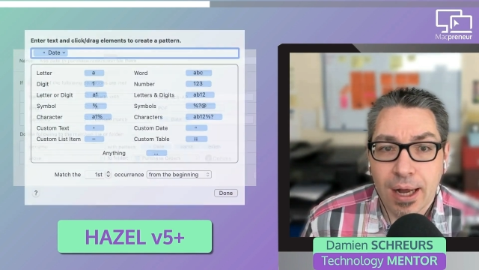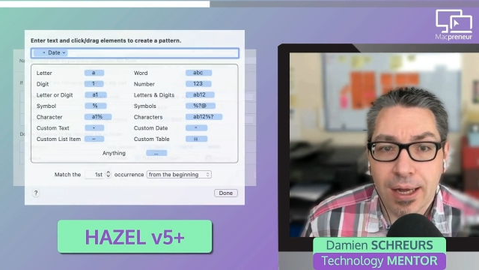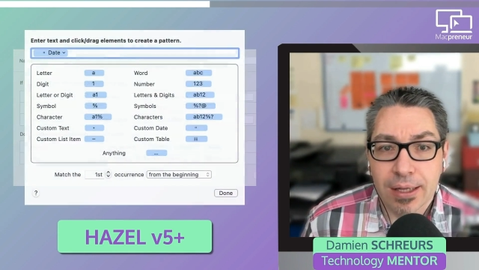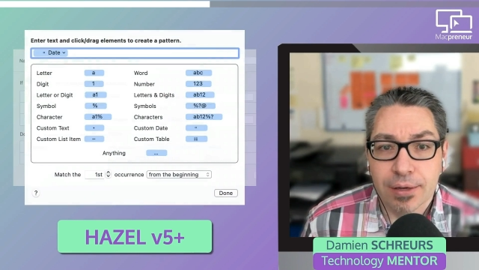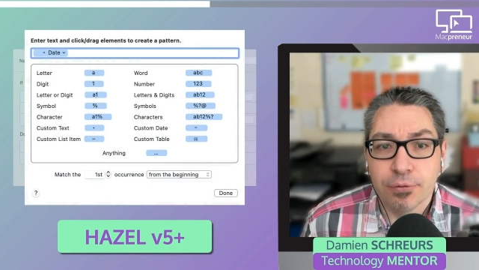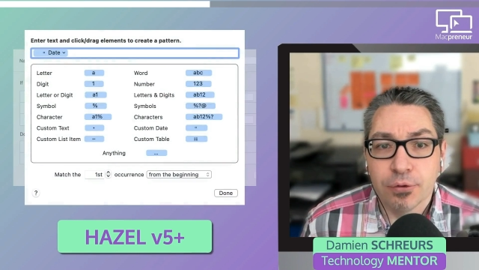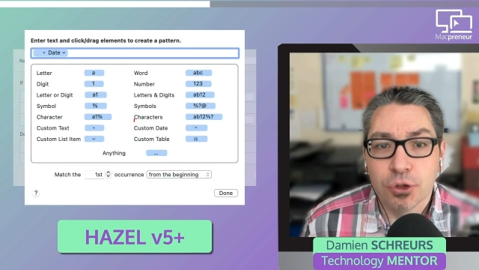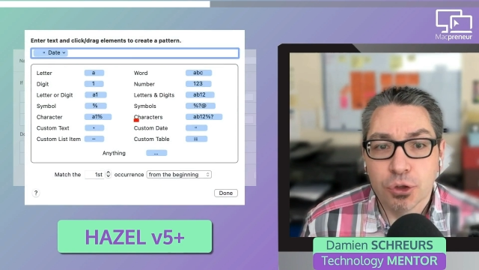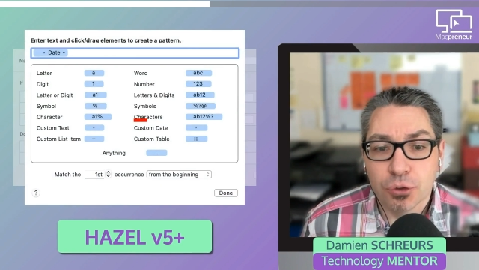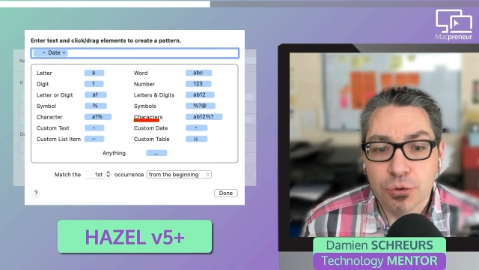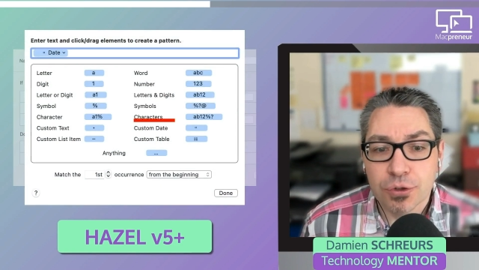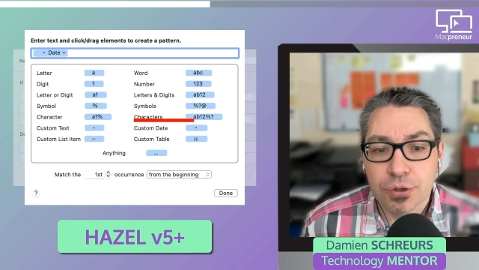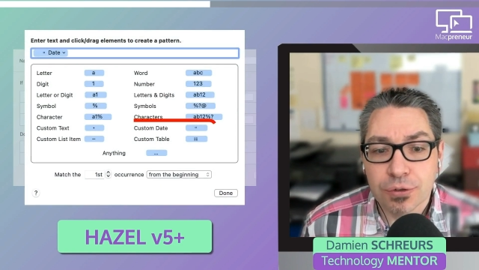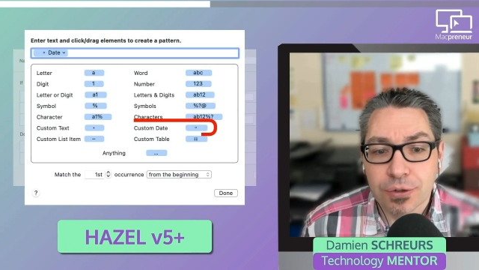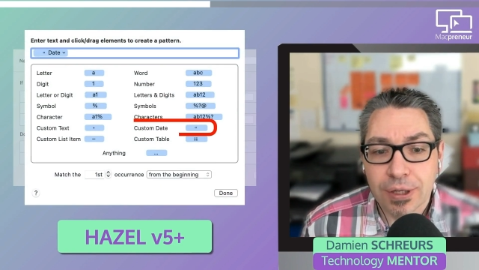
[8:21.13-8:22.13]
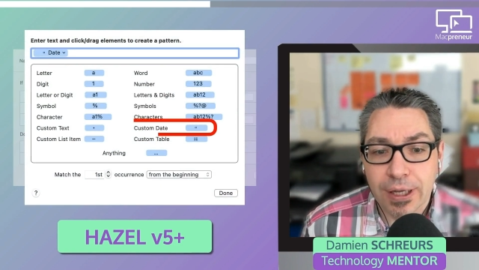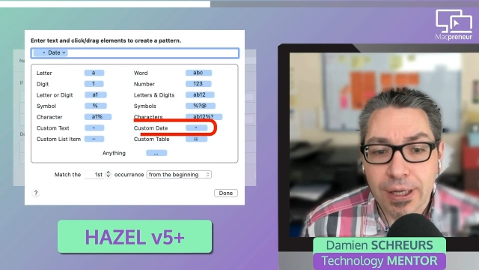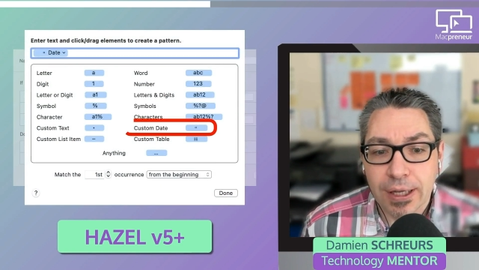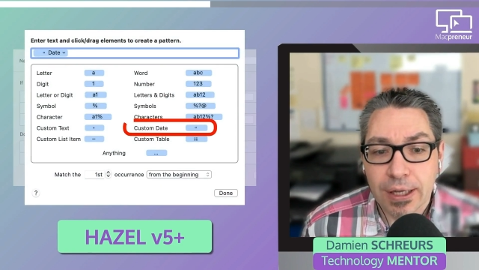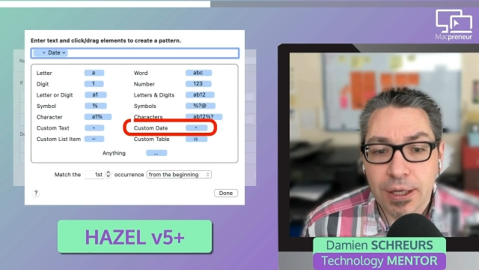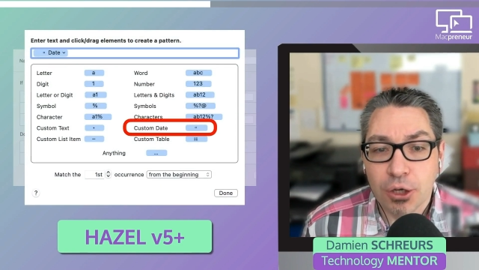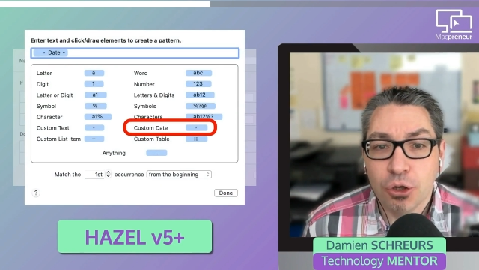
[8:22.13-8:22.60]
I have chosen
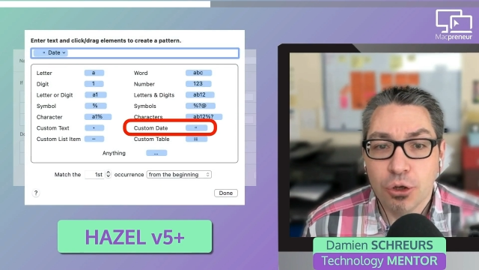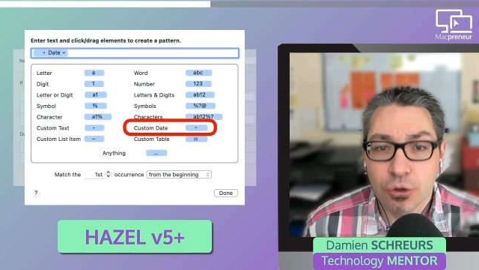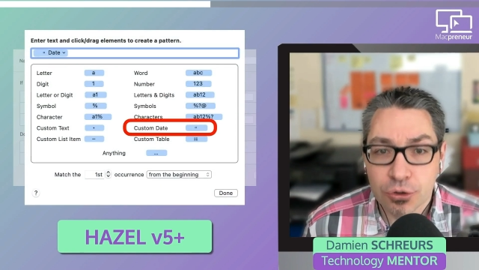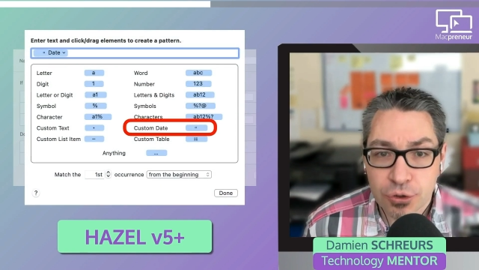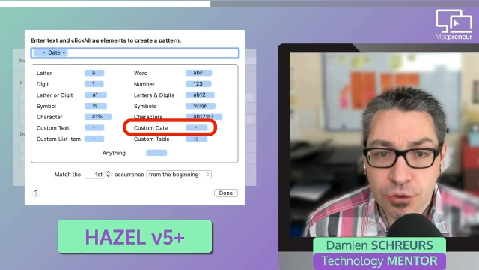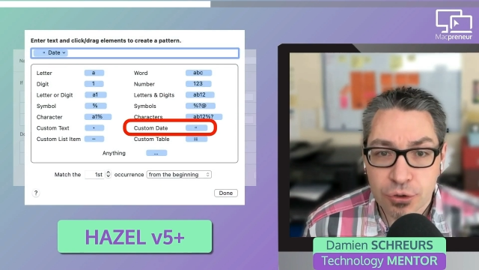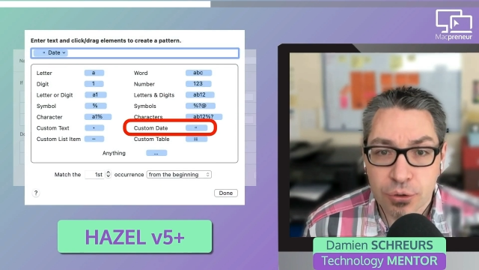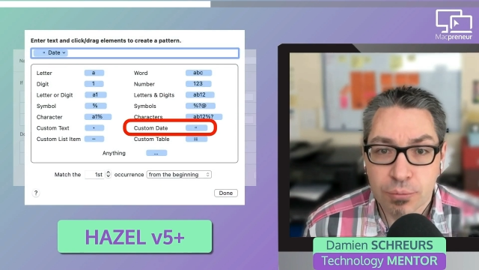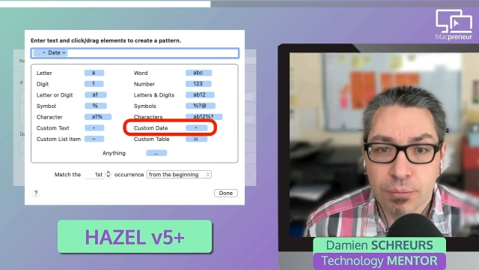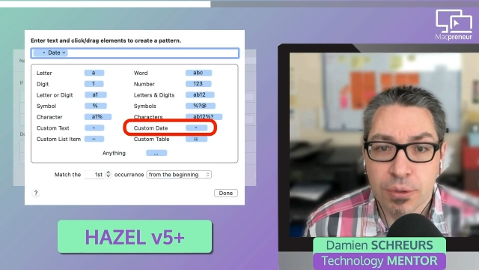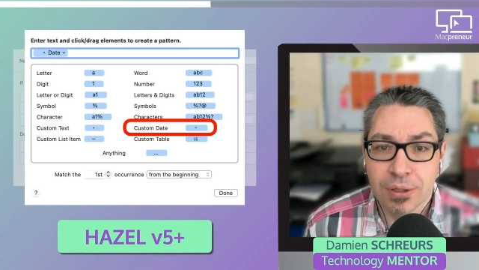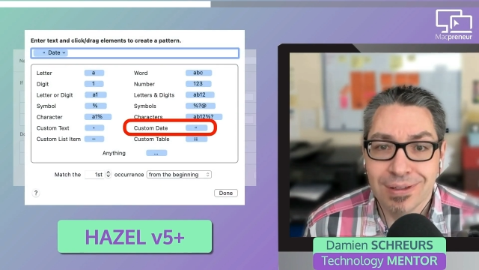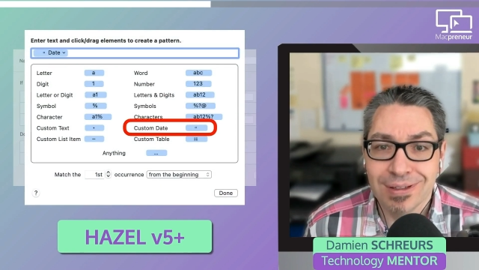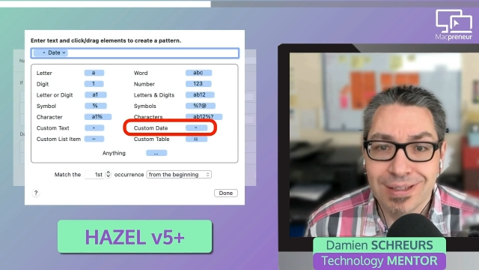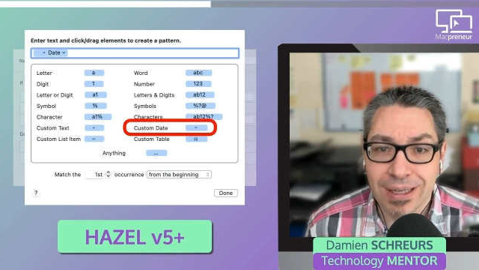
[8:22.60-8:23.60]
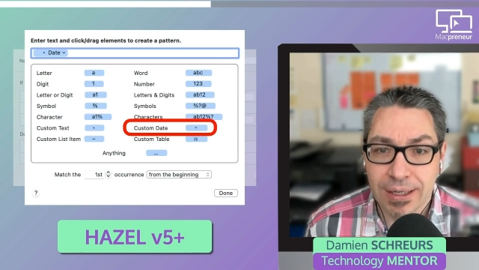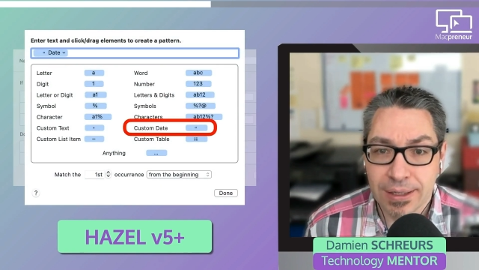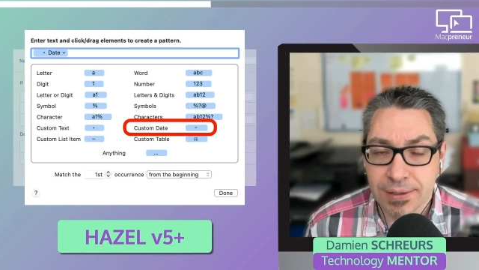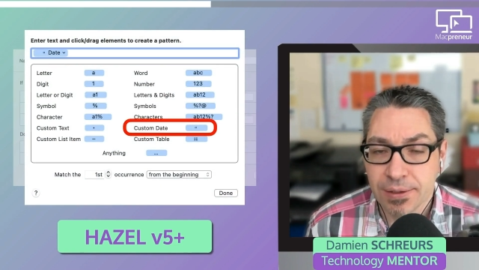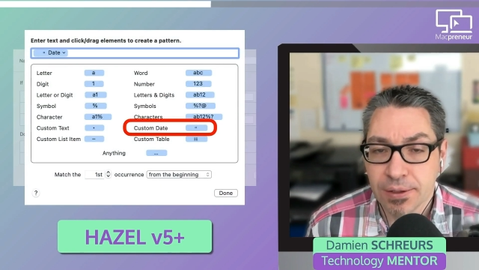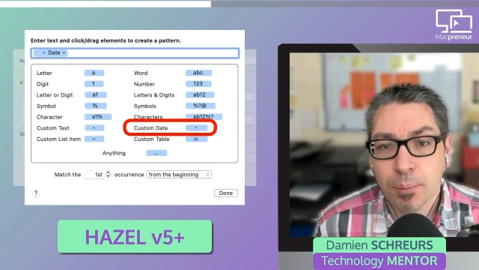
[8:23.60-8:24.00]
a custom date,